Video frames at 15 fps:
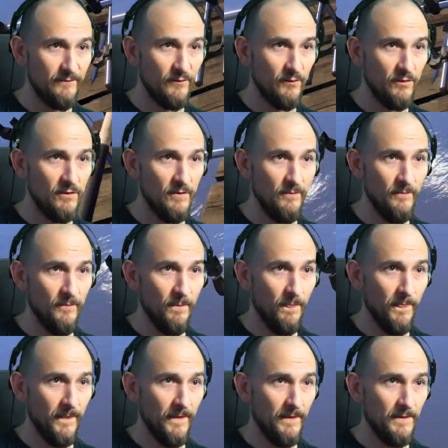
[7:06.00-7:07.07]
And that
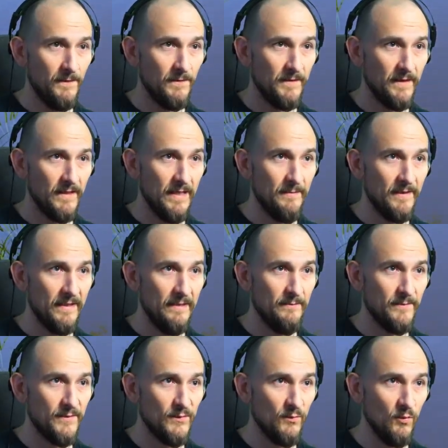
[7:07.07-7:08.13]
rhythm just works
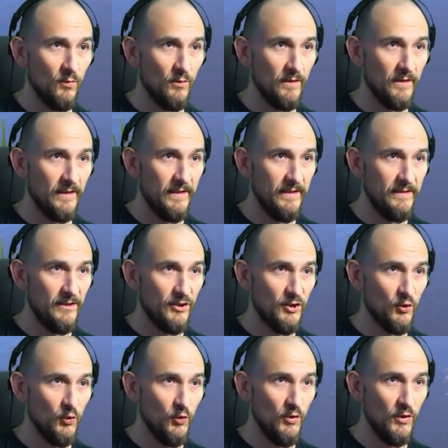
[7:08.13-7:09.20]
really well. So
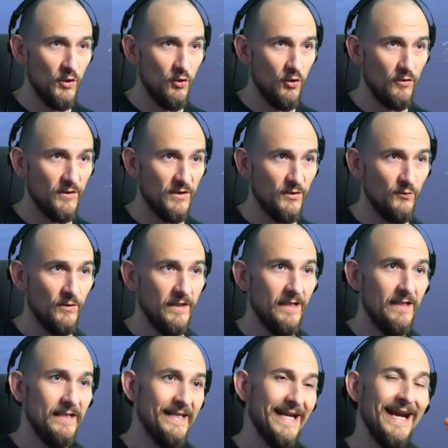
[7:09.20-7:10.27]
you just go in a nice
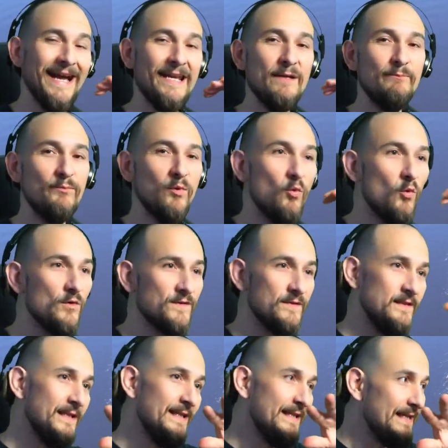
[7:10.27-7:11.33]
flow, one comes
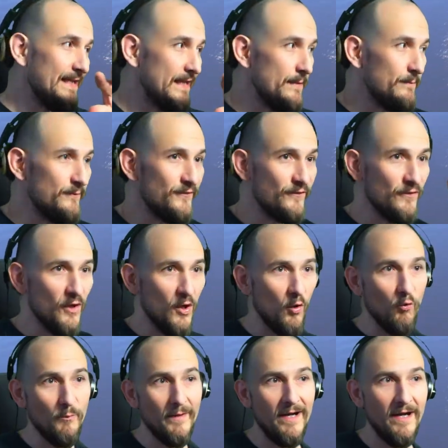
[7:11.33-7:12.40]
in, or you've
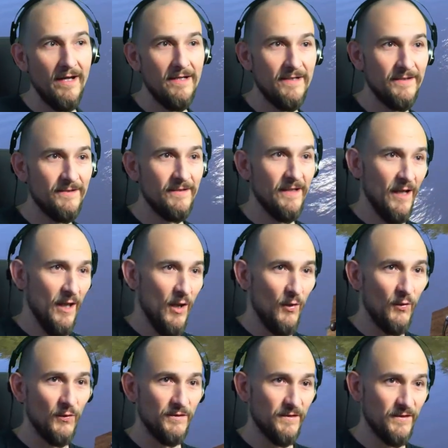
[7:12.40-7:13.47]
got a bite,
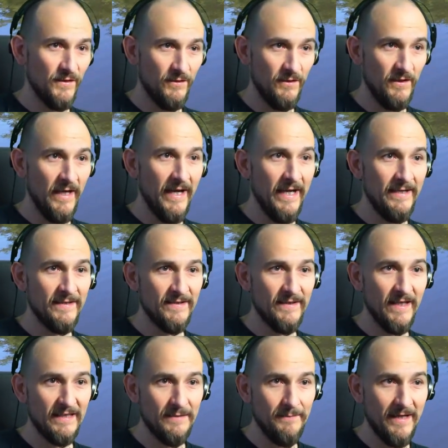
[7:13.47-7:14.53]
then the next one goes
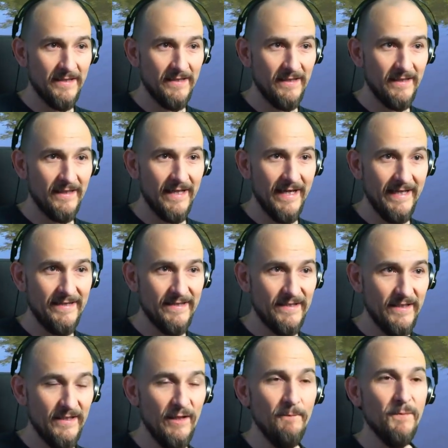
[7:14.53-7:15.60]
out. So if
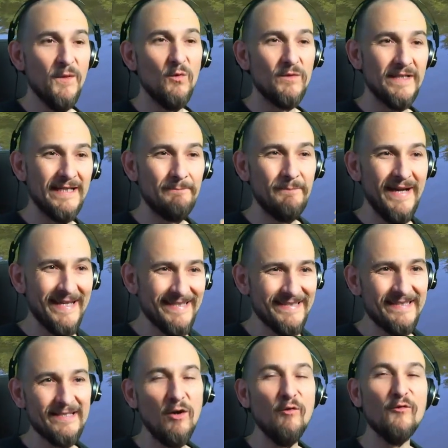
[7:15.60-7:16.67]
you're in that flow,
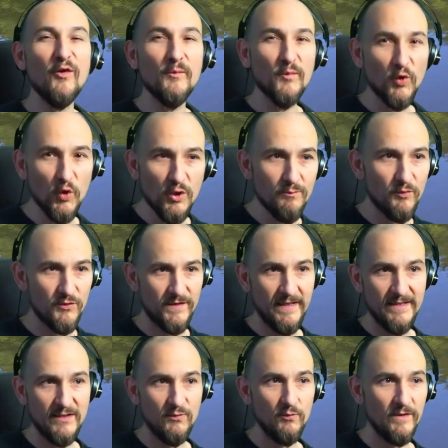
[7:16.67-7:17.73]
you don't really
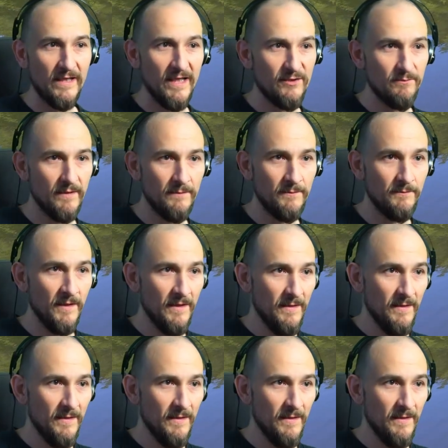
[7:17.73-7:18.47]
feel the stress.